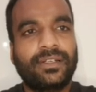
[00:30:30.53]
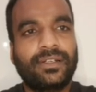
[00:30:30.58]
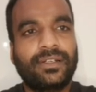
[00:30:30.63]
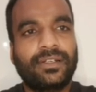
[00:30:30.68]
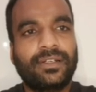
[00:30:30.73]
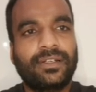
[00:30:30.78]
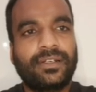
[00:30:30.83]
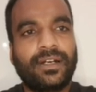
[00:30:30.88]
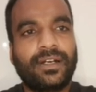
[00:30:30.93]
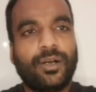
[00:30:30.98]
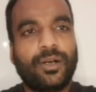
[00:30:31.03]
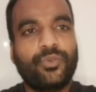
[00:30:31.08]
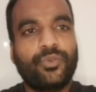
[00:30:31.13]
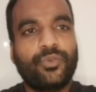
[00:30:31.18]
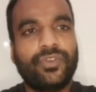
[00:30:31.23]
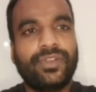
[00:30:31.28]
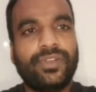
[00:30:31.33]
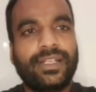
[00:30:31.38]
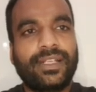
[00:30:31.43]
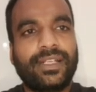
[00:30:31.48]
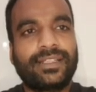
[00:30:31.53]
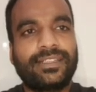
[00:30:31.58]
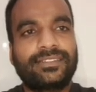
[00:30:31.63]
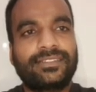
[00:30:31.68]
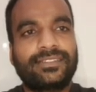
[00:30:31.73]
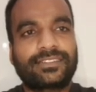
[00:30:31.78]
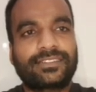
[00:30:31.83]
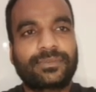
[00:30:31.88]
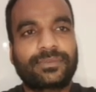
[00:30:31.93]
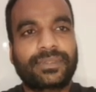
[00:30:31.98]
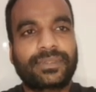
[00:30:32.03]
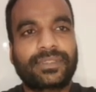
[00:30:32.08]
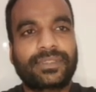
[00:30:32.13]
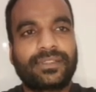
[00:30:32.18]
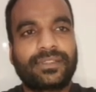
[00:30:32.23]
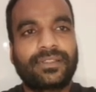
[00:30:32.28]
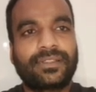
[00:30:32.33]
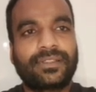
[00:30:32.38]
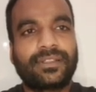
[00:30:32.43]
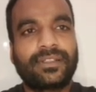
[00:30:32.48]
How we will get this expression?
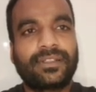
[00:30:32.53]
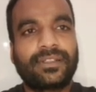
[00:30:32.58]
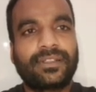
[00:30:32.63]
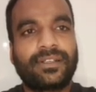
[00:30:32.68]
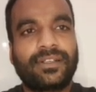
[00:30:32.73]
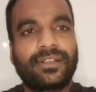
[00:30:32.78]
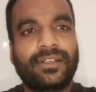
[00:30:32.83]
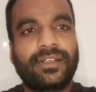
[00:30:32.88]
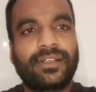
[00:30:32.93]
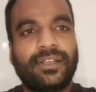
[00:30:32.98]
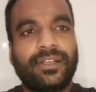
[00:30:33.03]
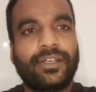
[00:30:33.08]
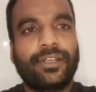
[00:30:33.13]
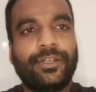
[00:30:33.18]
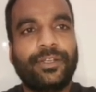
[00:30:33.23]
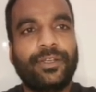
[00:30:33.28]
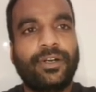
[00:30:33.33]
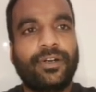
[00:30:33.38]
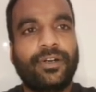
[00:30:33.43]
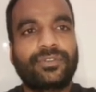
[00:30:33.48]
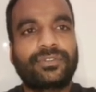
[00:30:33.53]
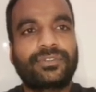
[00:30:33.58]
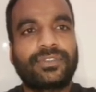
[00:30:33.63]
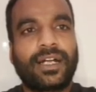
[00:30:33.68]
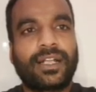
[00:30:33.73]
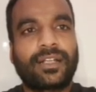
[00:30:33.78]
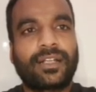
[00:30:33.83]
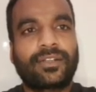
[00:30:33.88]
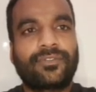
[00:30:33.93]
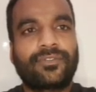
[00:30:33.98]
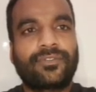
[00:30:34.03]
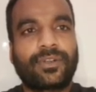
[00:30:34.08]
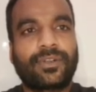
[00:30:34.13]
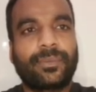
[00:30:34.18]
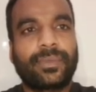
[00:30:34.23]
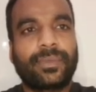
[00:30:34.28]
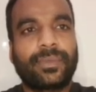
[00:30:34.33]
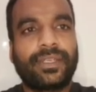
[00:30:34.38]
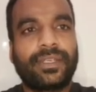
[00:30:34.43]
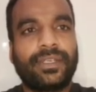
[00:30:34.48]
You have to start from
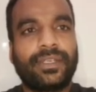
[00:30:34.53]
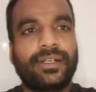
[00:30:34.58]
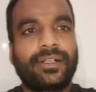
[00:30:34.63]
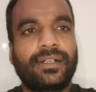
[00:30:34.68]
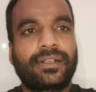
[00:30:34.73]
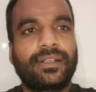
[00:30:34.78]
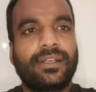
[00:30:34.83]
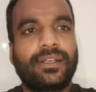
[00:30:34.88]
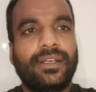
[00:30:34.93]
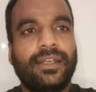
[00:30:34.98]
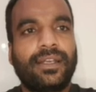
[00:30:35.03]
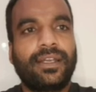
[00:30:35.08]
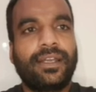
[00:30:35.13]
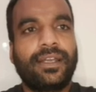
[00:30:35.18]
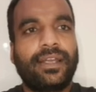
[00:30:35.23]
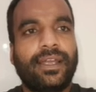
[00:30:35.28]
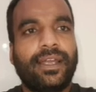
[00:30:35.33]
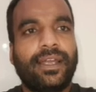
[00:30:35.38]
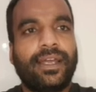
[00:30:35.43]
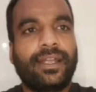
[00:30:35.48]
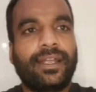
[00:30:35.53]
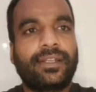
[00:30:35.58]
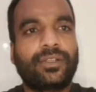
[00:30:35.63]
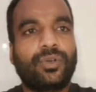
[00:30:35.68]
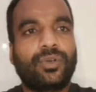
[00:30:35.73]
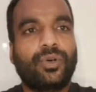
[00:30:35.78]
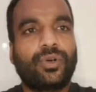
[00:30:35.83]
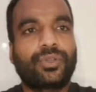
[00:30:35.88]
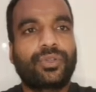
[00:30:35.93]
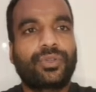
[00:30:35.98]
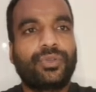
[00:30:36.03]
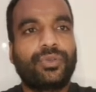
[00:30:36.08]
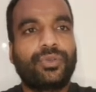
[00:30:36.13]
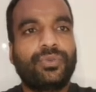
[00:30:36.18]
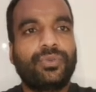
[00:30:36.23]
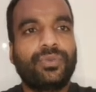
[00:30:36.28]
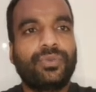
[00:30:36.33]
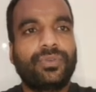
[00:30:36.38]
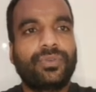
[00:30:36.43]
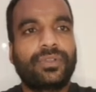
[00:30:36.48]
here and go
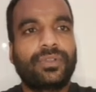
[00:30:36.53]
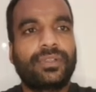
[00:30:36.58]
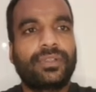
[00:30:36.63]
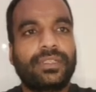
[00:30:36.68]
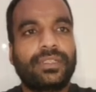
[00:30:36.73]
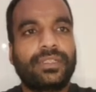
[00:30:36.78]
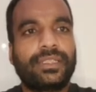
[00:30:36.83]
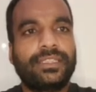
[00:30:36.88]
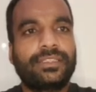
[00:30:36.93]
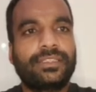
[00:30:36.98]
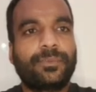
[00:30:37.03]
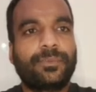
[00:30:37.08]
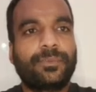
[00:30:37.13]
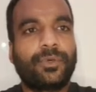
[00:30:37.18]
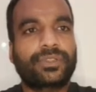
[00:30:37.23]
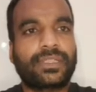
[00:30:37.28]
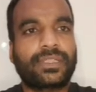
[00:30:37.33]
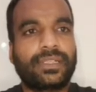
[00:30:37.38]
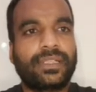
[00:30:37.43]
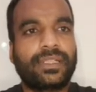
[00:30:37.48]
to this portion.